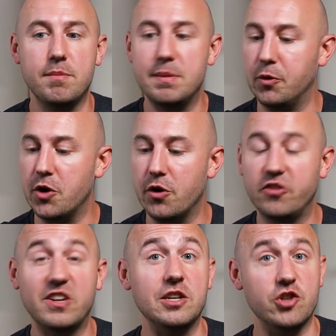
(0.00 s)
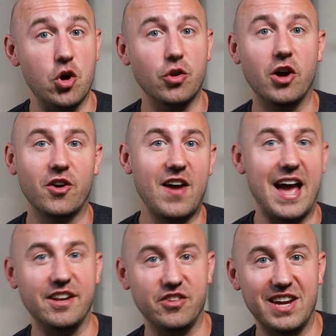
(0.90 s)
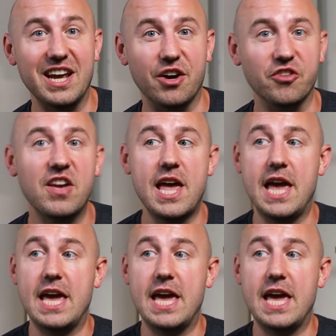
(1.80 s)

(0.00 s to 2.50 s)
people noticed he no longer had his nails.